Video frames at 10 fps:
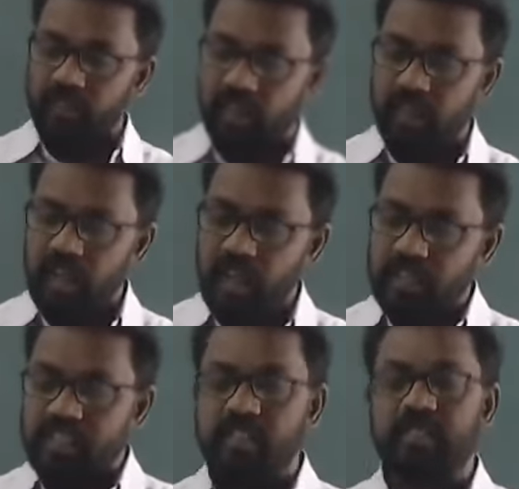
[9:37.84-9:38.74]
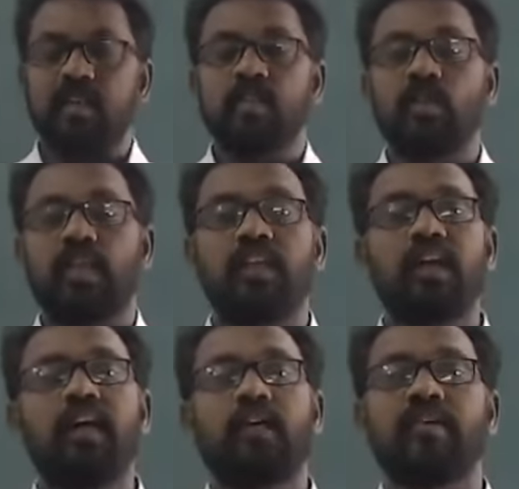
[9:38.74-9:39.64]
even this is also the
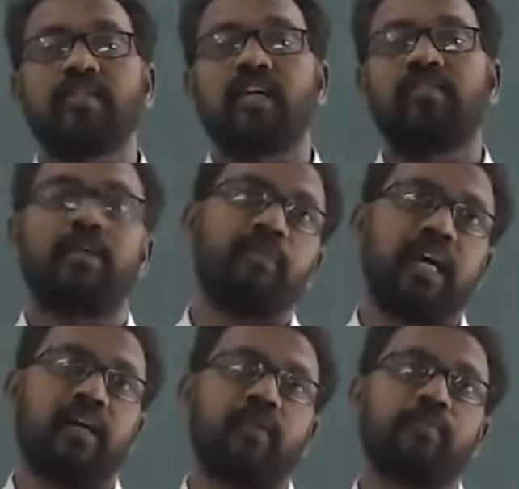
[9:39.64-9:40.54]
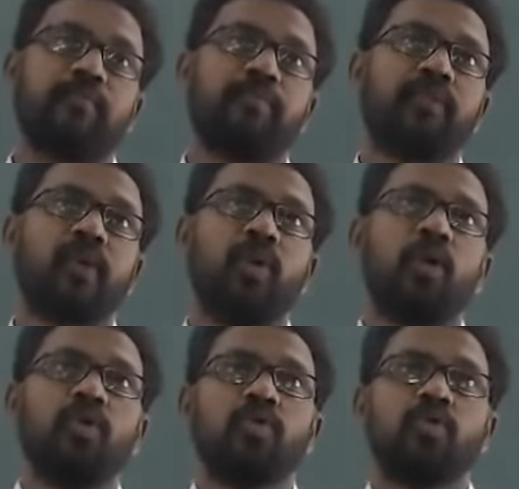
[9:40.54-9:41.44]
third question from that.
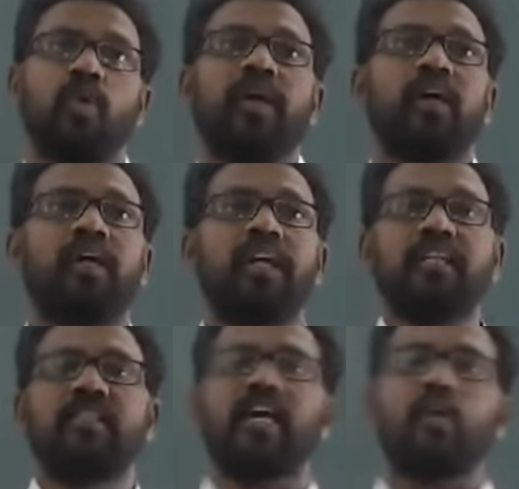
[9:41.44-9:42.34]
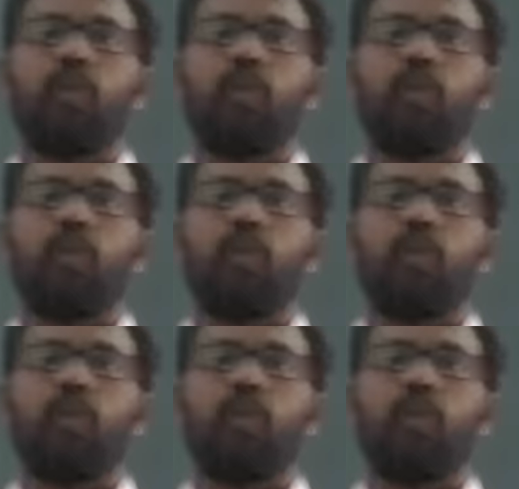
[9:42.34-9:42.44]
So here it is there,